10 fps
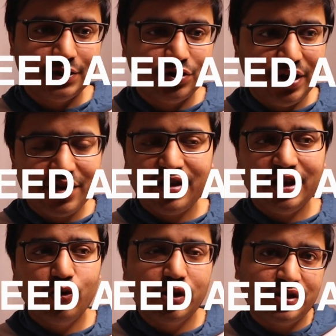So let's say
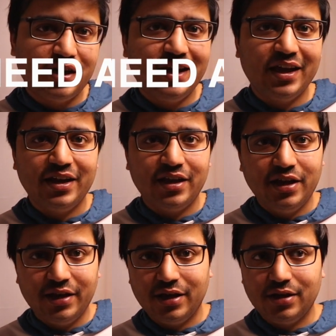you are studying in
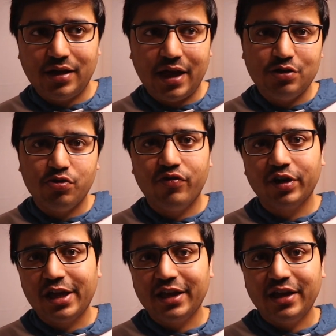India and you are
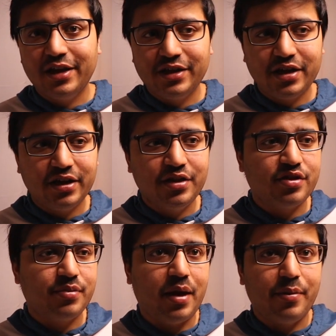working in India in
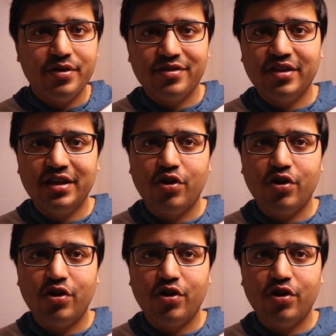some M N C,